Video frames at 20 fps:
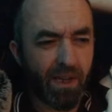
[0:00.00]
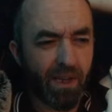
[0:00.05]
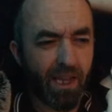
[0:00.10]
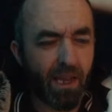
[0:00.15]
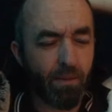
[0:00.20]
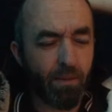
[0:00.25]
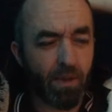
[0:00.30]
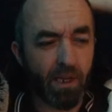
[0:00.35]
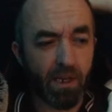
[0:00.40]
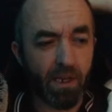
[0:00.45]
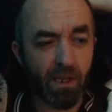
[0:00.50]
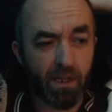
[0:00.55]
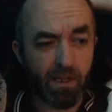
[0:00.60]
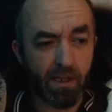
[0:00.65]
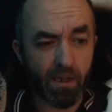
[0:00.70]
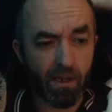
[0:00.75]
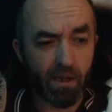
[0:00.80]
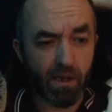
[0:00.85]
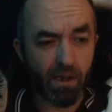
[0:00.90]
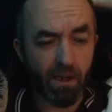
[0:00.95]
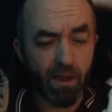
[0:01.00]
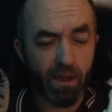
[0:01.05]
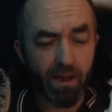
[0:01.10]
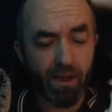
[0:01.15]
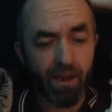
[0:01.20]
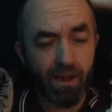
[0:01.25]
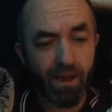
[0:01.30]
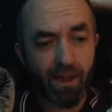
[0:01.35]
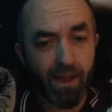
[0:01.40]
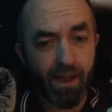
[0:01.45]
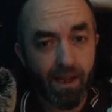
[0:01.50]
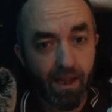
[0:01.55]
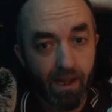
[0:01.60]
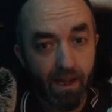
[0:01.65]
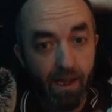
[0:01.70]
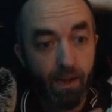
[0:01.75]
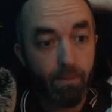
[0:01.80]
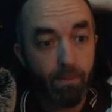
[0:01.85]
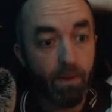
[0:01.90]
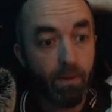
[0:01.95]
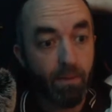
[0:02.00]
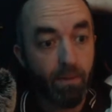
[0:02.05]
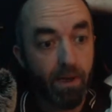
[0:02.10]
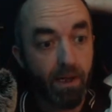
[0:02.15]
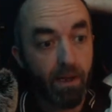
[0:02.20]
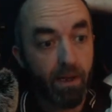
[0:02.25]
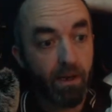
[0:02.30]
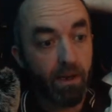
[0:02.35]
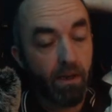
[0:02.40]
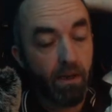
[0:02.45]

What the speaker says: emigrating, I'm your man.